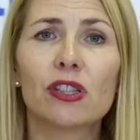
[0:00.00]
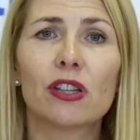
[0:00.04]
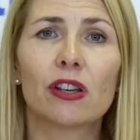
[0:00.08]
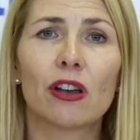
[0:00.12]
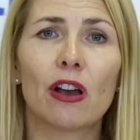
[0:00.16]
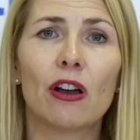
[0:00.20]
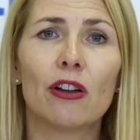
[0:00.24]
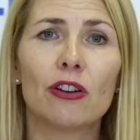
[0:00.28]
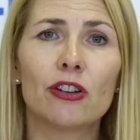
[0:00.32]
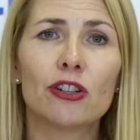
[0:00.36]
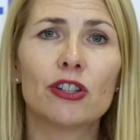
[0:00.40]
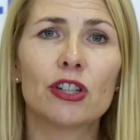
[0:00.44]
the
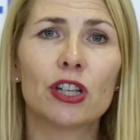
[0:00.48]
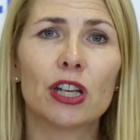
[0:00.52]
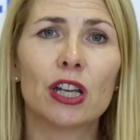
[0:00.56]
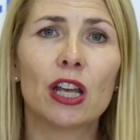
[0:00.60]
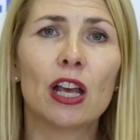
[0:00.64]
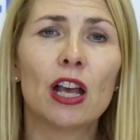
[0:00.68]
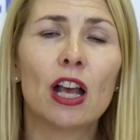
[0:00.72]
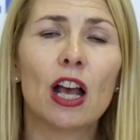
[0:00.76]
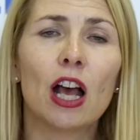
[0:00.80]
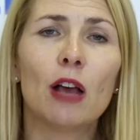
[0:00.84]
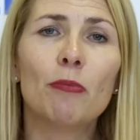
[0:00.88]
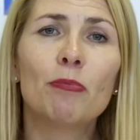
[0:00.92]
country
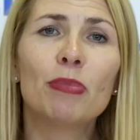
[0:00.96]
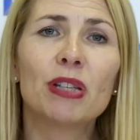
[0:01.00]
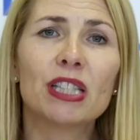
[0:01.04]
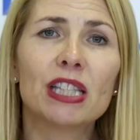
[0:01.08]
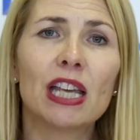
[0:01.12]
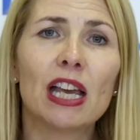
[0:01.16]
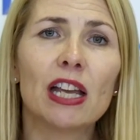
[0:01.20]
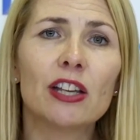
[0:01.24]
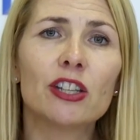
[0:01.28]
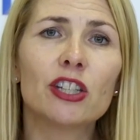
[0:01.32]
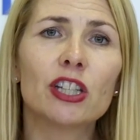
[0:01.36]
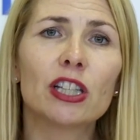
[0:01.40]
and
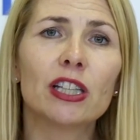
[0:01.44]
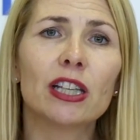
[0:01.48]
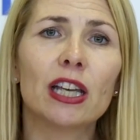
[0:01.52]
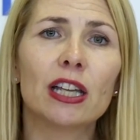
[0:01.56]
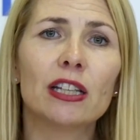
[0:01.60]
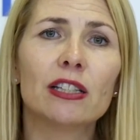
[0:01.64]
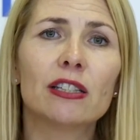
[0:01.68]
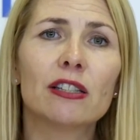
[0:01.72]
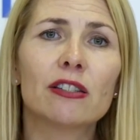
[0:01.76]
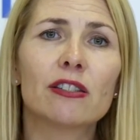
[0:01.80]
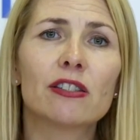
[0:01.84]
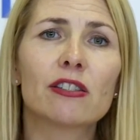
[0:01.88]
potentially
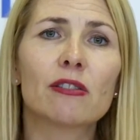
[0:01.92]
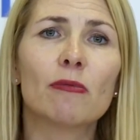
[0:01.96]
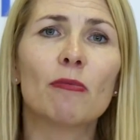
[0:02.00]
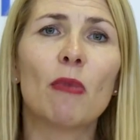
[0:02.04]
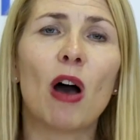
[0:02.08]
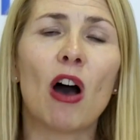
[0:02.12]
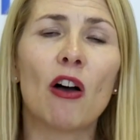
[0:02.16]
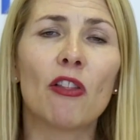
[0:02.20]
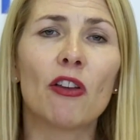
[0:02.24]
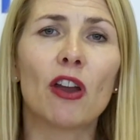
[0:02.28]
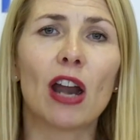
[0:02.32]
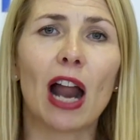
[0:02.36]
into some
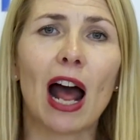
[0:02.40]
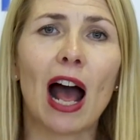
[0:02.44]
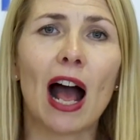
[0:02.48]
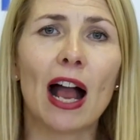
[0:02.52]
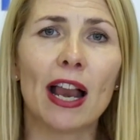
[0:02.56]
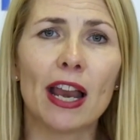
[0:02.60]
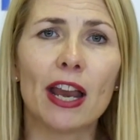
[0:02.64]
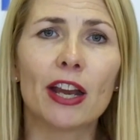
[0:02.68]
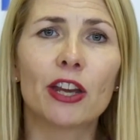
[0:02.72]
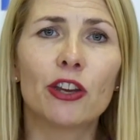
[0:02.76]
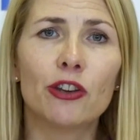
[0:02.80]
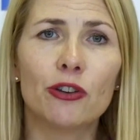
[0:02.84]
other high
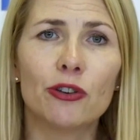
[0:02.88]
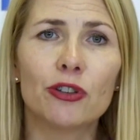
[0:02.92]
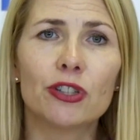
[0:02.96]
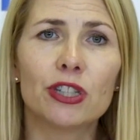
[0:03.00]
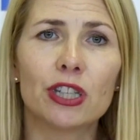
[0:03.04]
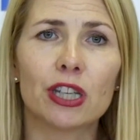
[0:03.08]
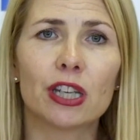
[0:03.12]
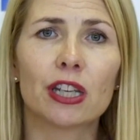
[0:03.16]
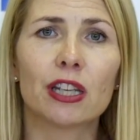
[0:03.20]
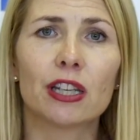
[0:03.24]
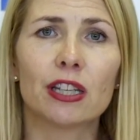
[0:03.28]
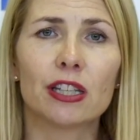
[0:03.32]

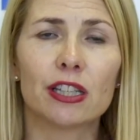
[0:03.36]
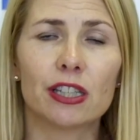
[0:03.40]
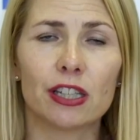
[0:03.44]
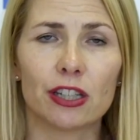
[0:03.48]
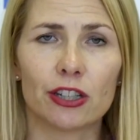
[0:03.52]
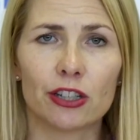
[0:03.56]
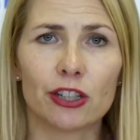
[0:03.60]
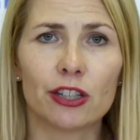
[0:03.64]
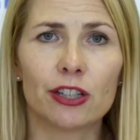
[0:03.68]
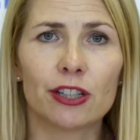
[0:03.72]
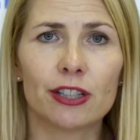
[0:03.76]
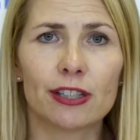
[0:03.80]
acuity
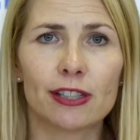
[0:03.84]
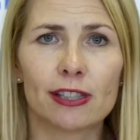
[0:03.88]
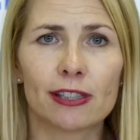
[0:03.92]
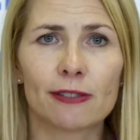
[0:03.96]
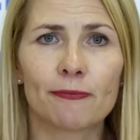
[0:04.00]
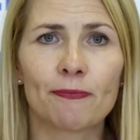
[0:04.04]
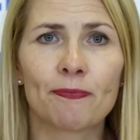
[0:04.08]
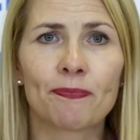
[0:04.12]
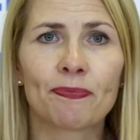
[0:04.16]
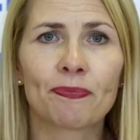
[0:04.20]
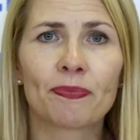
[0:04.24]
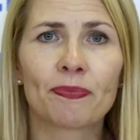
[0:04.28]
conditions.